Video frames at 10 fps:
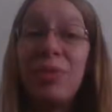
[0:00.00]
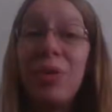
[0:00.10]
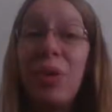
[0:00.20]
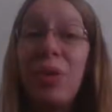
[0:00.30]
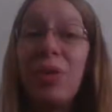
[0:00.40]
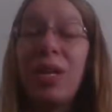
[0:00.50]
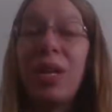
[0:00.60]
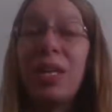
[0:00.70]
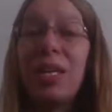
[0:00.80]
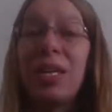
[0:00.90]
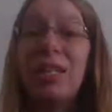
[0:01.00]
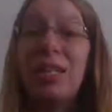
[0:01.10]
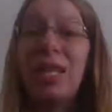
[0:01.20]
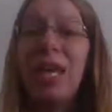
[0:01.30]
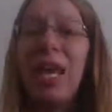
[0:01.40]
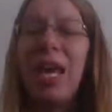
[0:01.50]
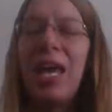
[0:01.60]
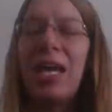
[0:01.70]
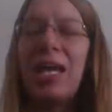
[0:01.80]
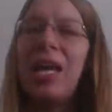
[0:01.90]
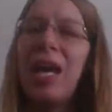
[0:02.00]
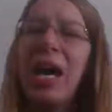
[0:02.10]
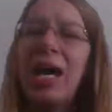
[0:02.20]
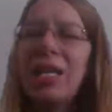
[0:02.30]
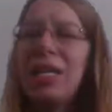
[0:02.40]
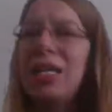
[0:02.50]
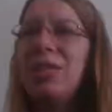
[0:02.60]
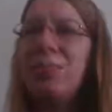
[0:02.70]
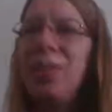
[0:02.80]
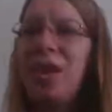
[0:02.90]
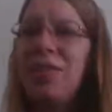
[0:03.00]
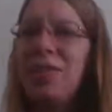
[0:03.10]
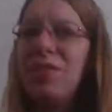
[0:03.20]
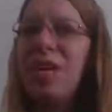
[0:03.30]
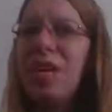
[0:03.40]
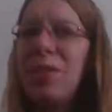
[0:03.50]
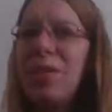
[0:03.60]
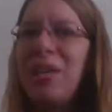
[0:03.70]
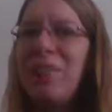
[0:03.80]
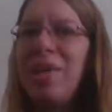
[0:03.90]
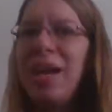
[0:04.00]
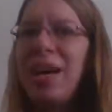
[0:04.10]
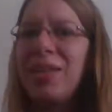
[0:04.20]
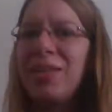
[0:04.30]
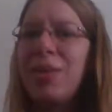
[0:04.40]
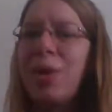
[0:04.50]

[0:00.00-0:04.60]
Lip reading: So like it's like, hey, I can either have this VIP pass